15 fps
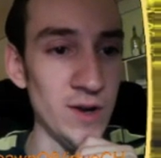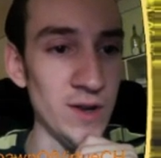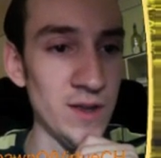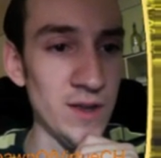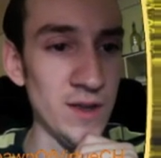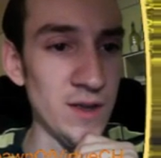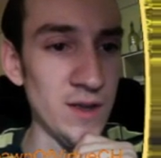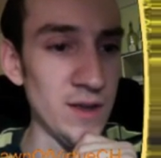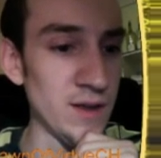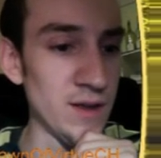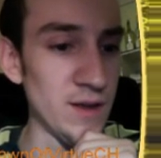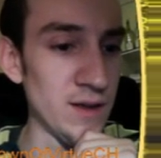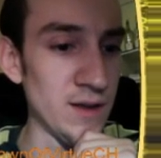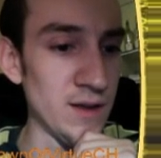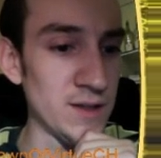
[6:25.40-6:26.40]

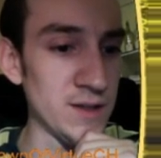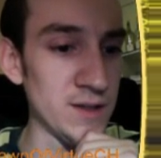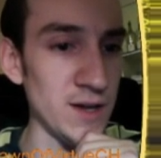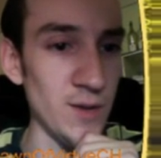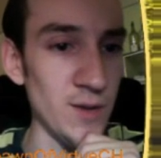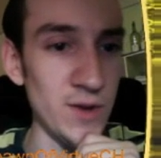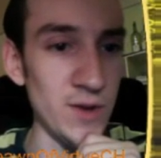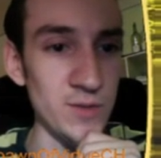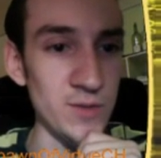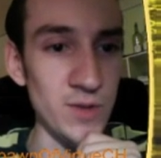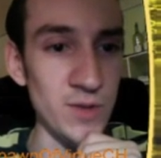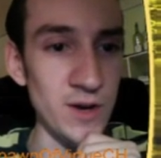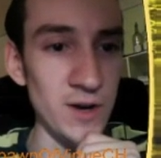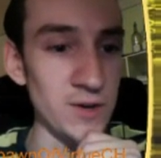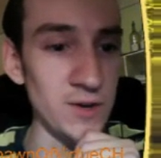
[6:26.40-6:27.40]
to talk about the
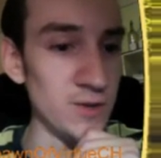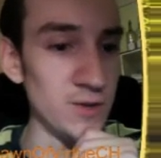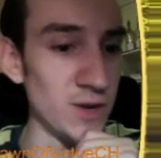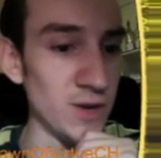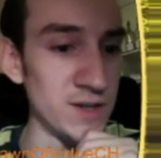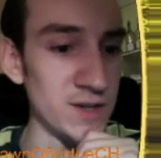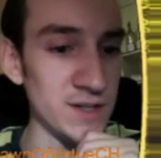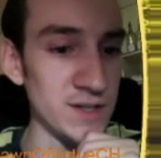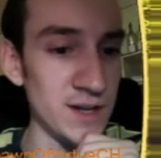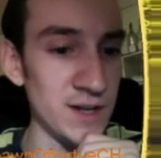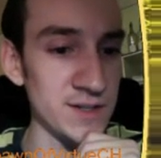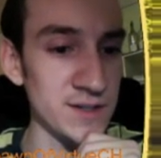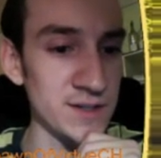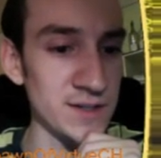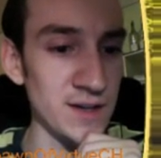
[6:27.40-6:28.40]
player that you want to
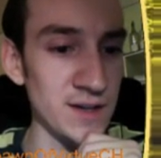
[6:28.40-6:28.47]
discuss.